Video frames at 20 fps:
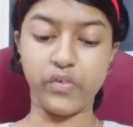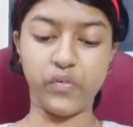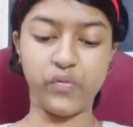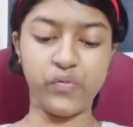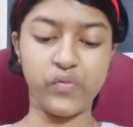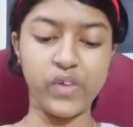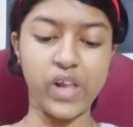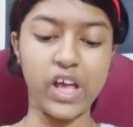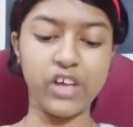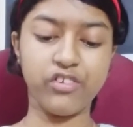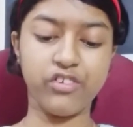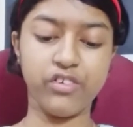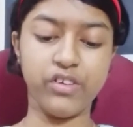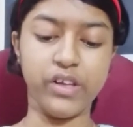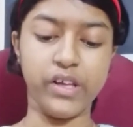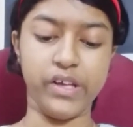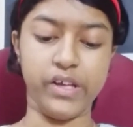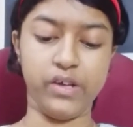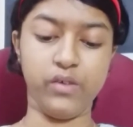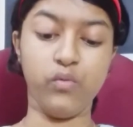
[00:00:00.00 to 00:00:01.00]
the
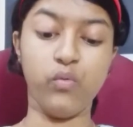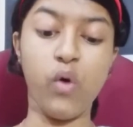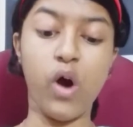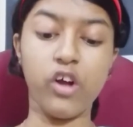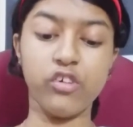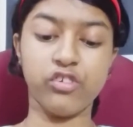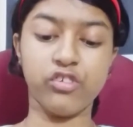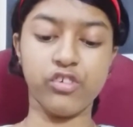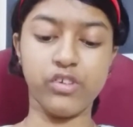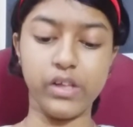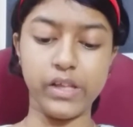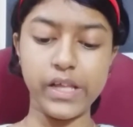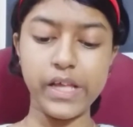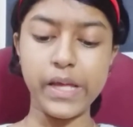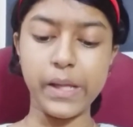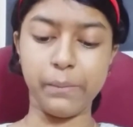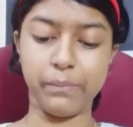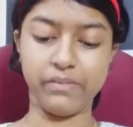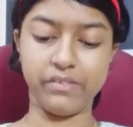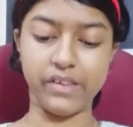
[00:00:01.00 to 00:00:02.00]
freshly washed
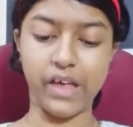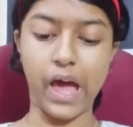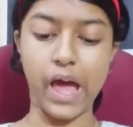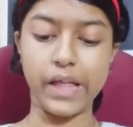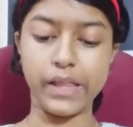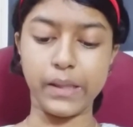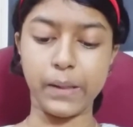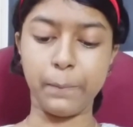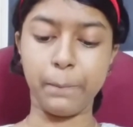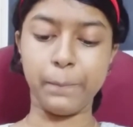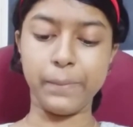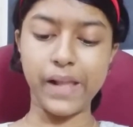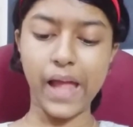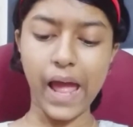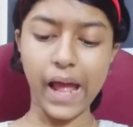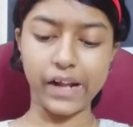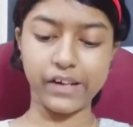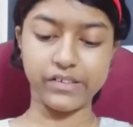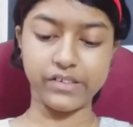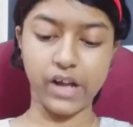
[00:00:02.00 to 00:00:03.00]
leaves and the
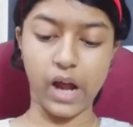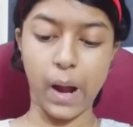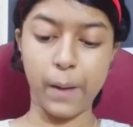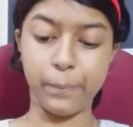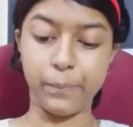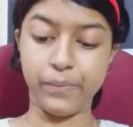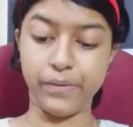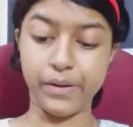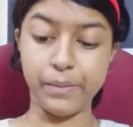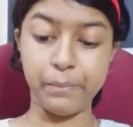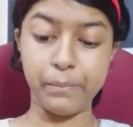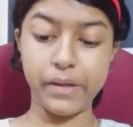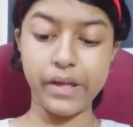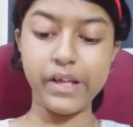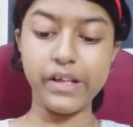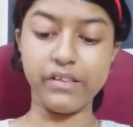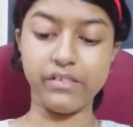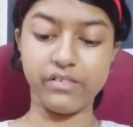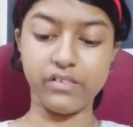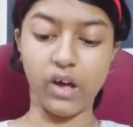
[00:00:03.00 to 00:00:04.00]
blanked up
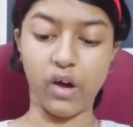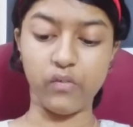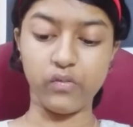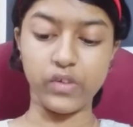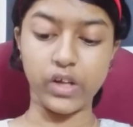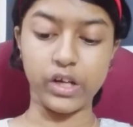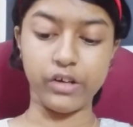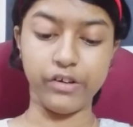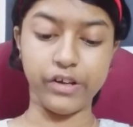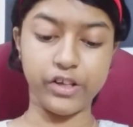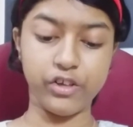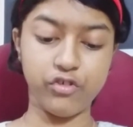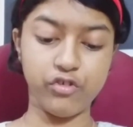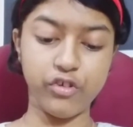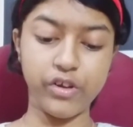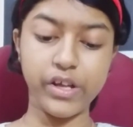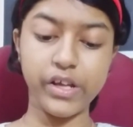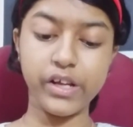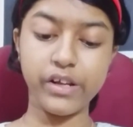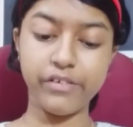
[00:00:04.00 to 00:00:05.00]
remains of the
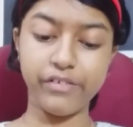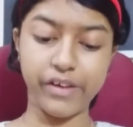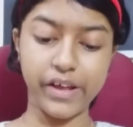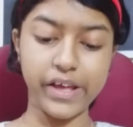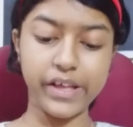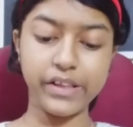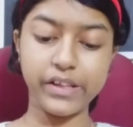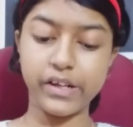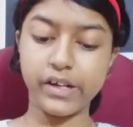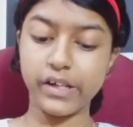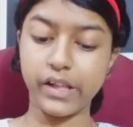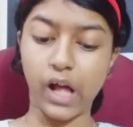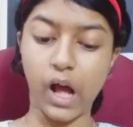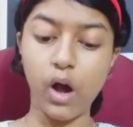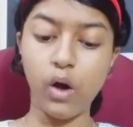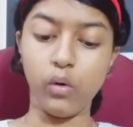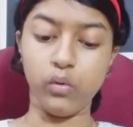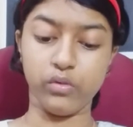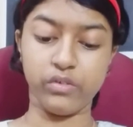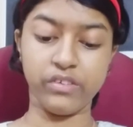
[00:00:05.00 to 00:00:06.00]
retreating rain
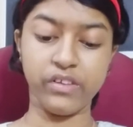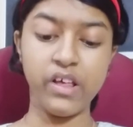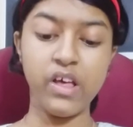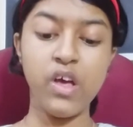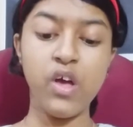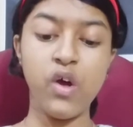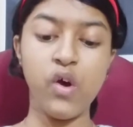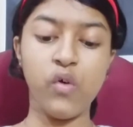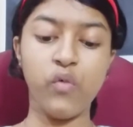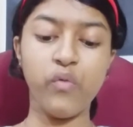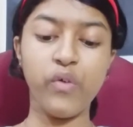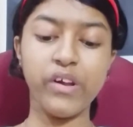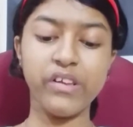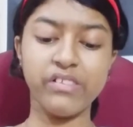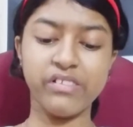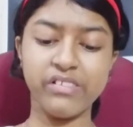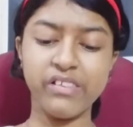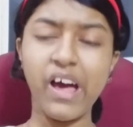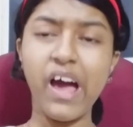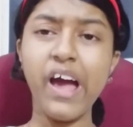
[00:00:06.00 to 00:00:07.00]
clouds were
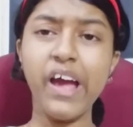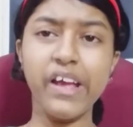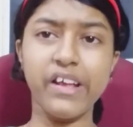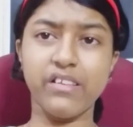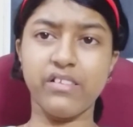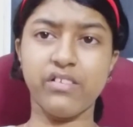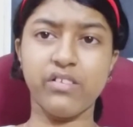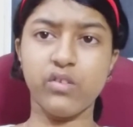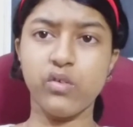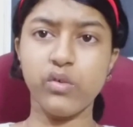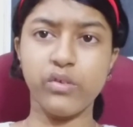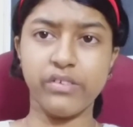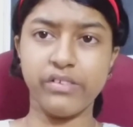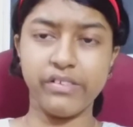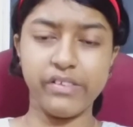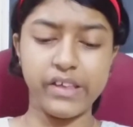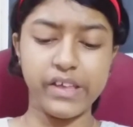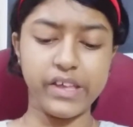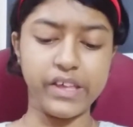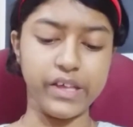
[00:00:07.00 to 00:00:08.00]
sights to
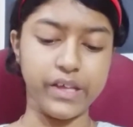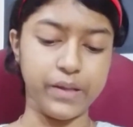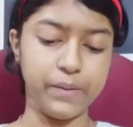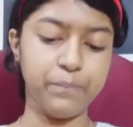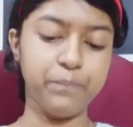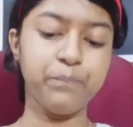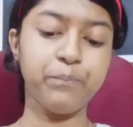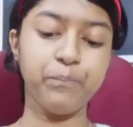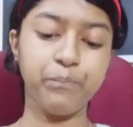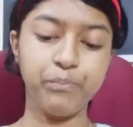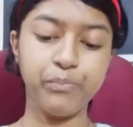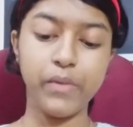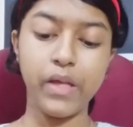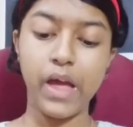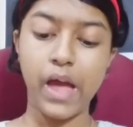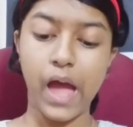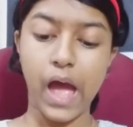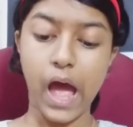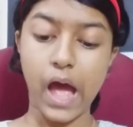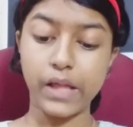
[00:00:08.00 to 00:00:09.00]
see,
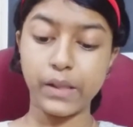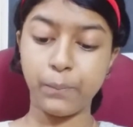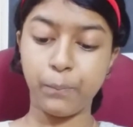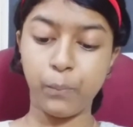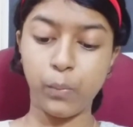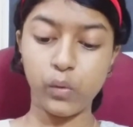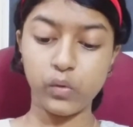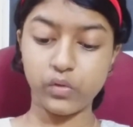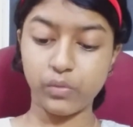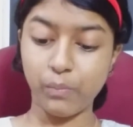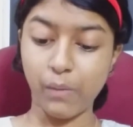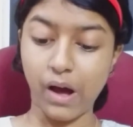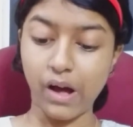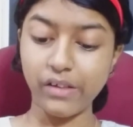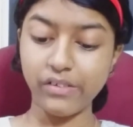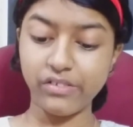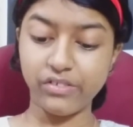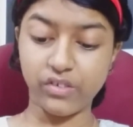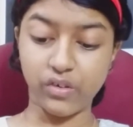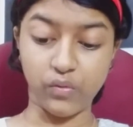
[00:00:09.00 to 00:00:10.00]
and the
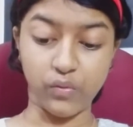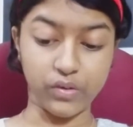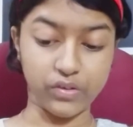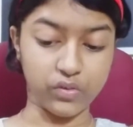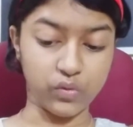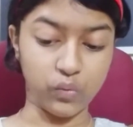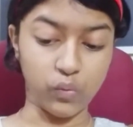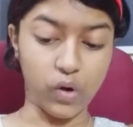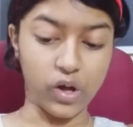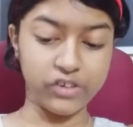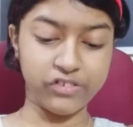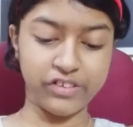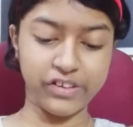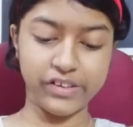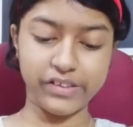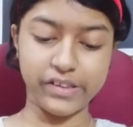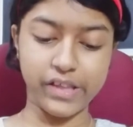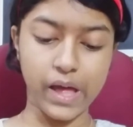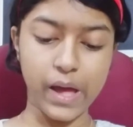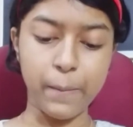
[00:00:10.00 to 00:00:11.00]
postmaster was
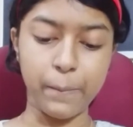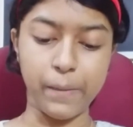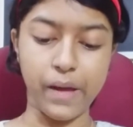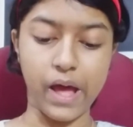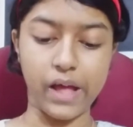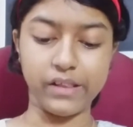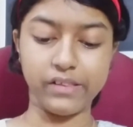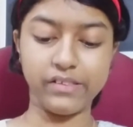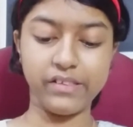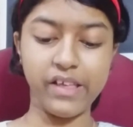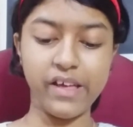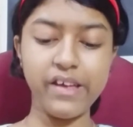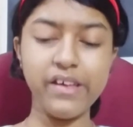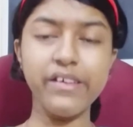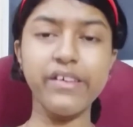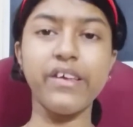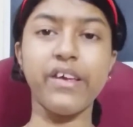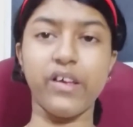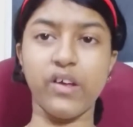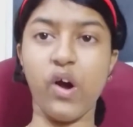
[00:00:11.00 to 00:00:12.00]
watching them and
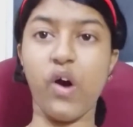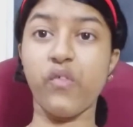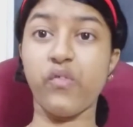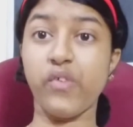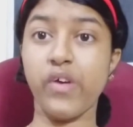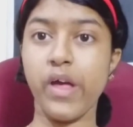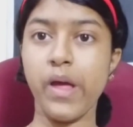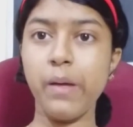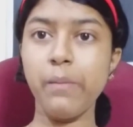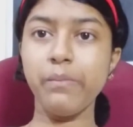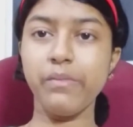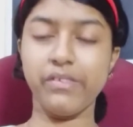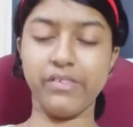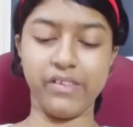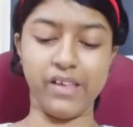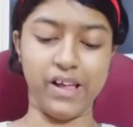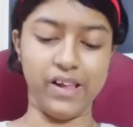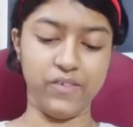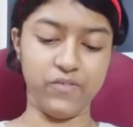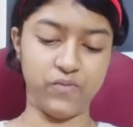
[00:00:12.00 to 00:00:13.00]
thinking of
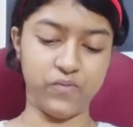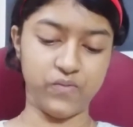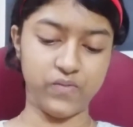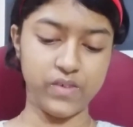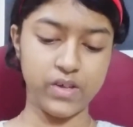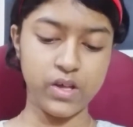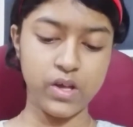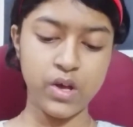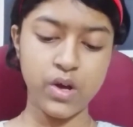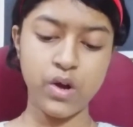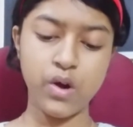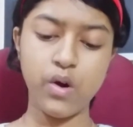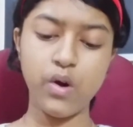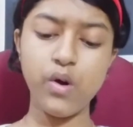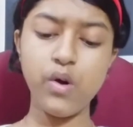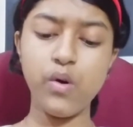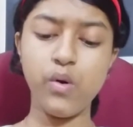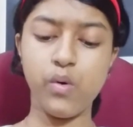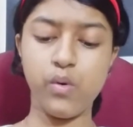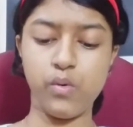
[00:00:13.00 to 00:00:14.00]
himself.
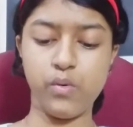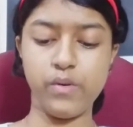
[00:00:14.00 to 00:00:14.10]
Oh,